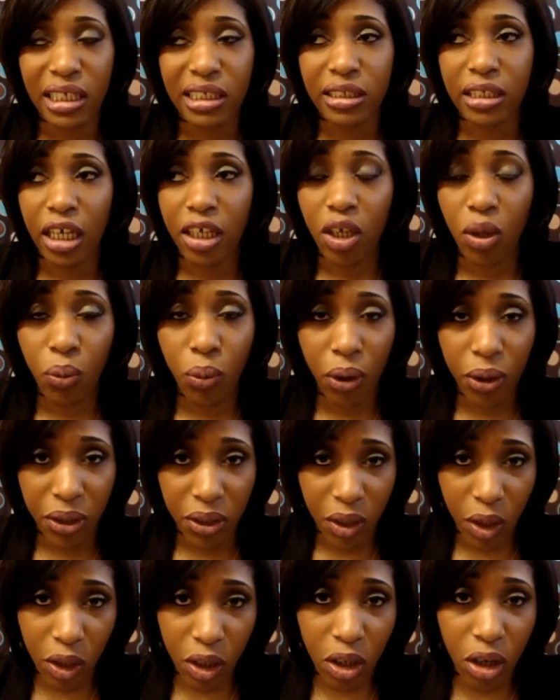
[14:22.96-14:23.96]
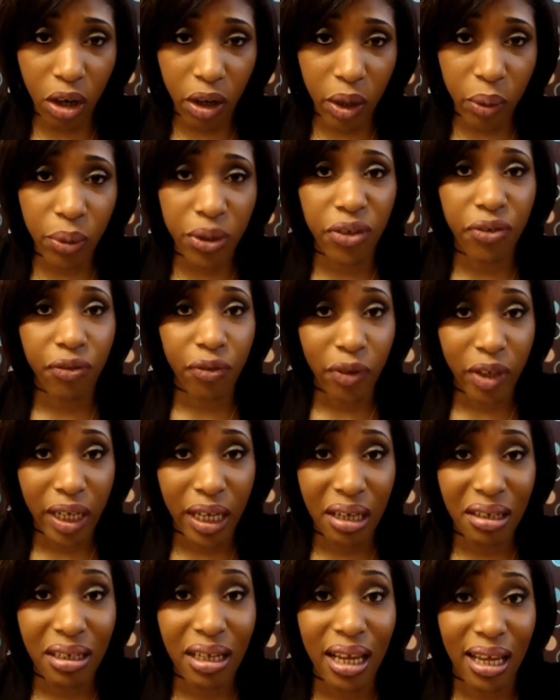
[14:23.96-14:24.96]
Say you're working on a car with a
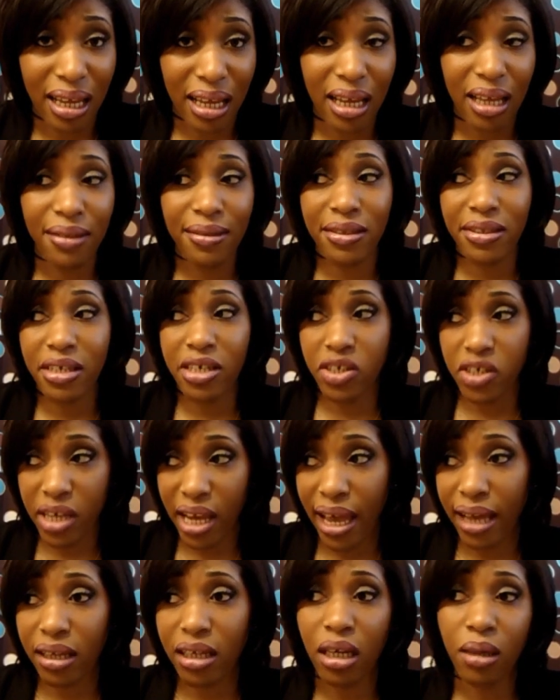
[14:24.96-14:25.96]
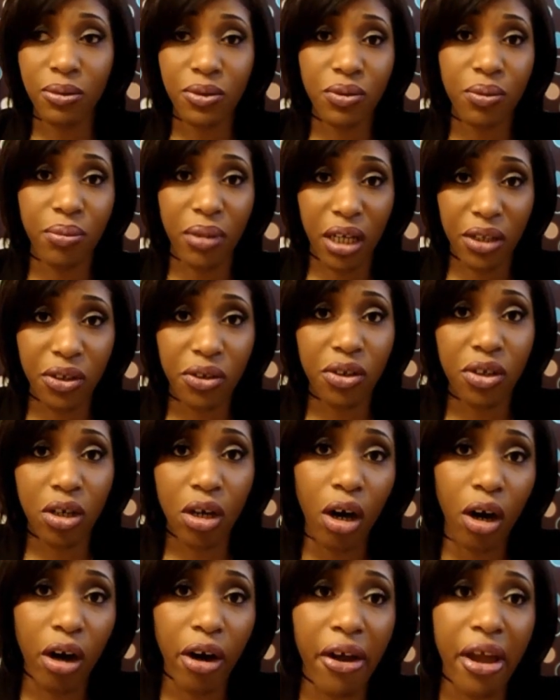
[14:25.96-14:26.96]
friend and the jack comes from under the
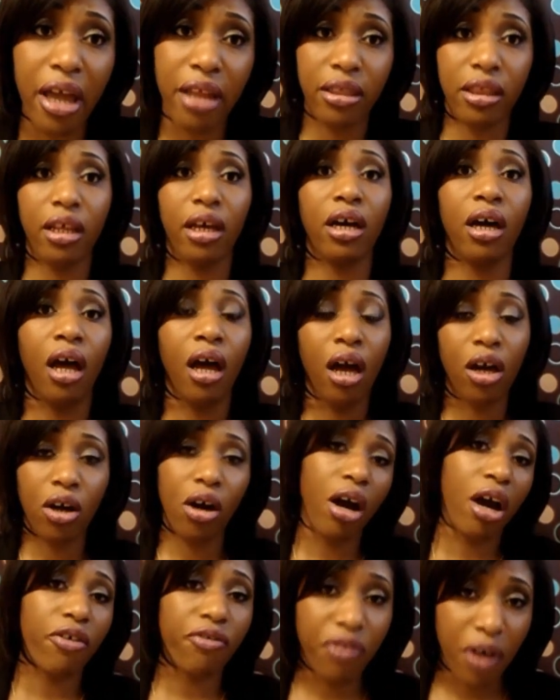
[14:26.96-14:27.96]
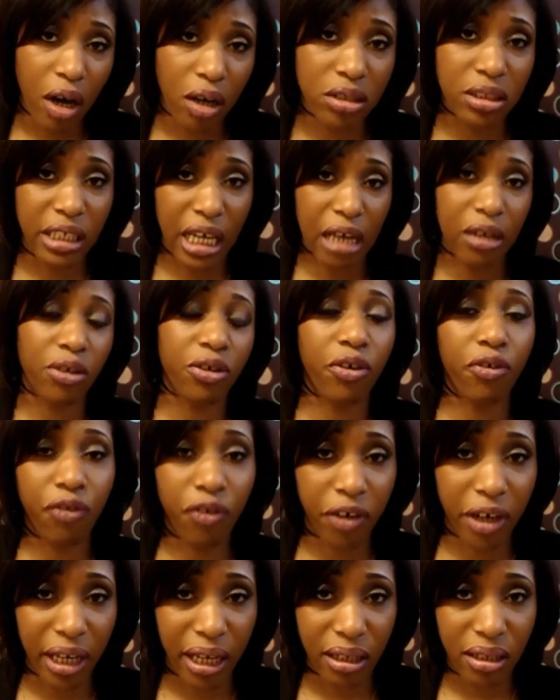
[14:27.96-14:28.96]
car and the car falls down on your
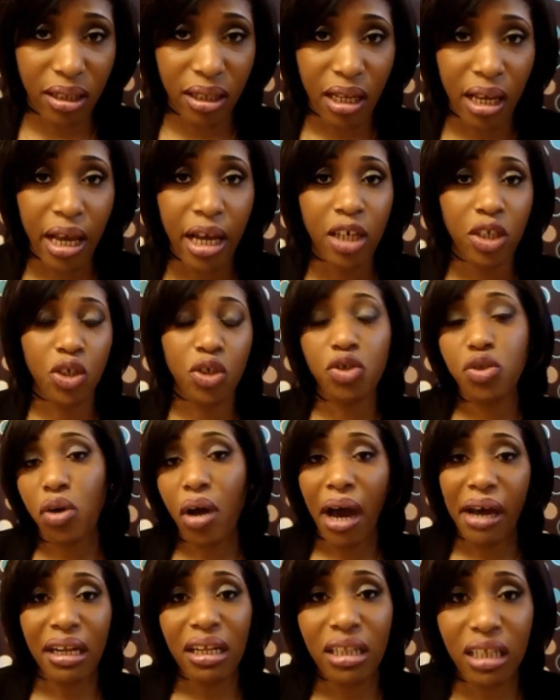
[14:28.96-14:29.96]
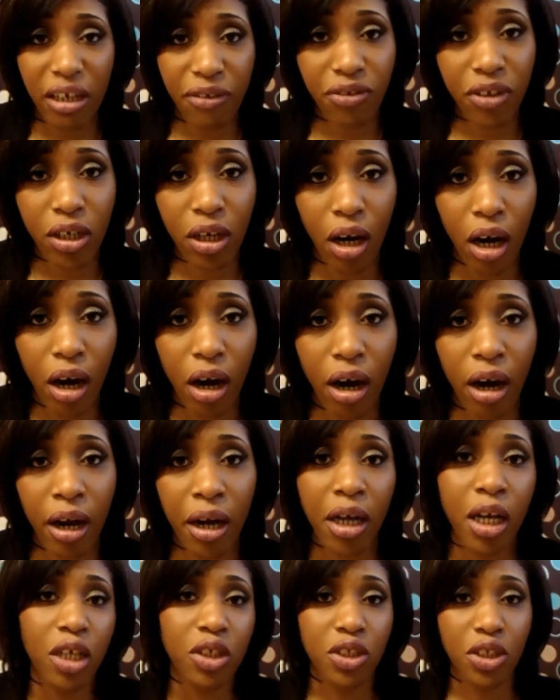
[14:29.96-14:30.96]
friend. You try to lift the
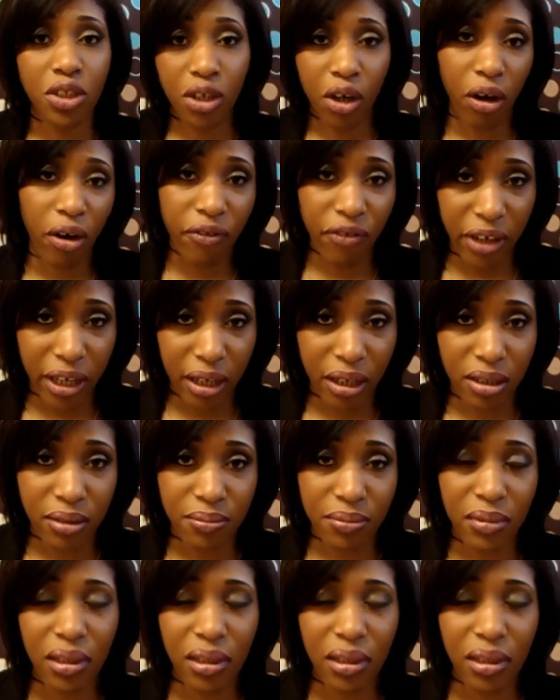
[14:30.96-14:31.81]
car to no avail.